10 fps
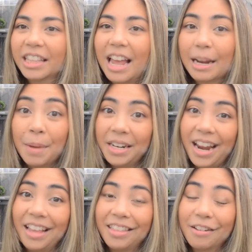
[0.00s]
like pendant
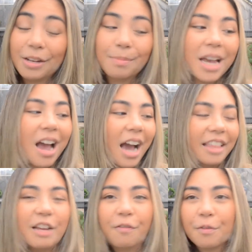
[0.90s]
anthuriums, I
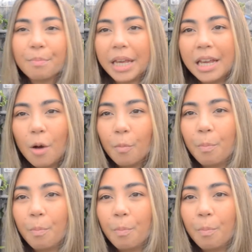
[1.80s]
think for me,